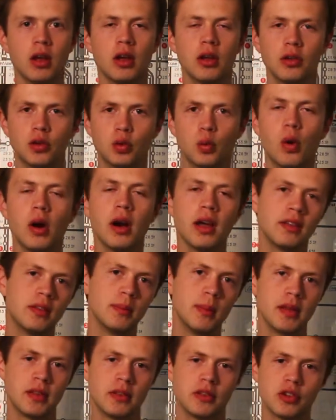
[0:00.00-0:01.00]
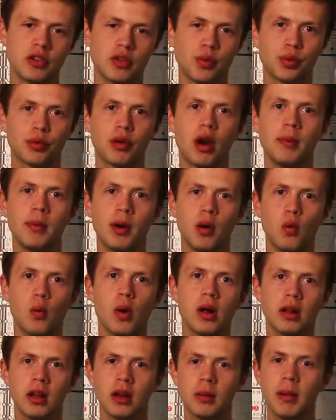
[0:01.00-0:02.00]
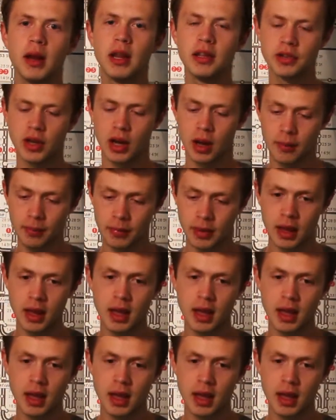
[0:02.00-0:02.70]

So what is a Messenger subscriber? Well, on Manychat,